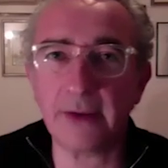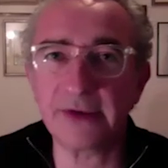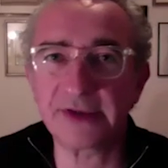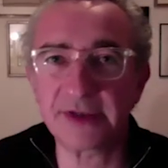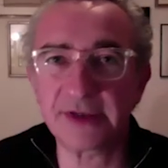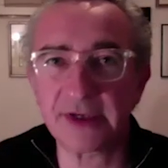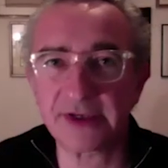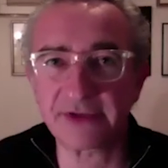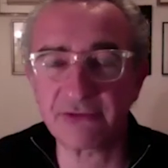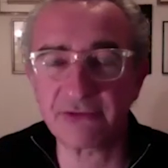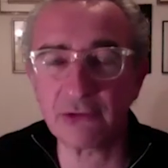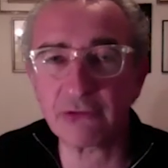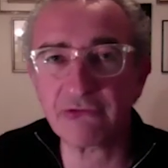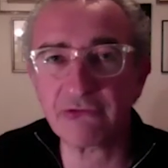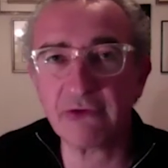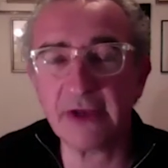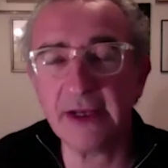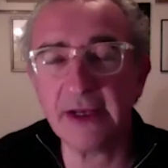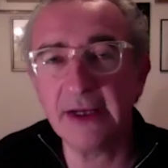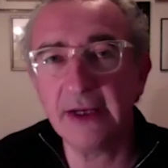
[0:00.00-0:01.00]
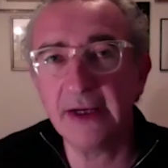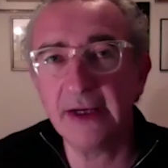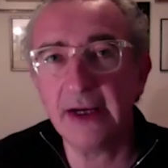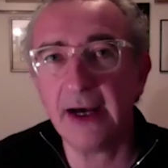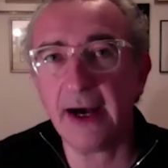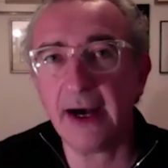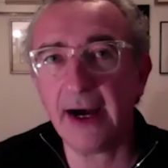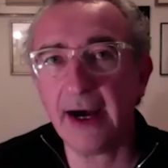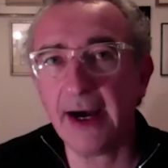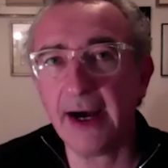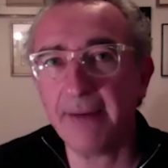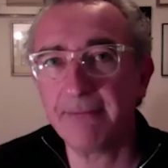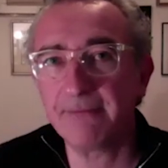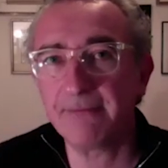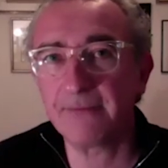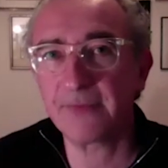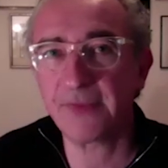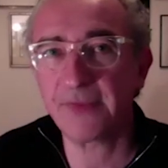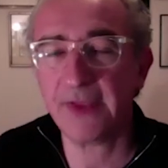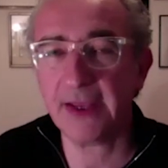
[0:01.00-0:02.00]
was an extraordinary
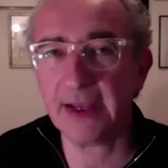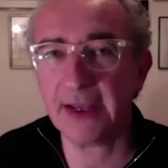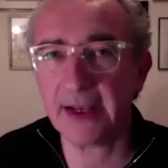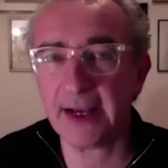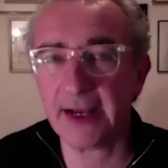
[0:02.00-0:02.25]
um, thing.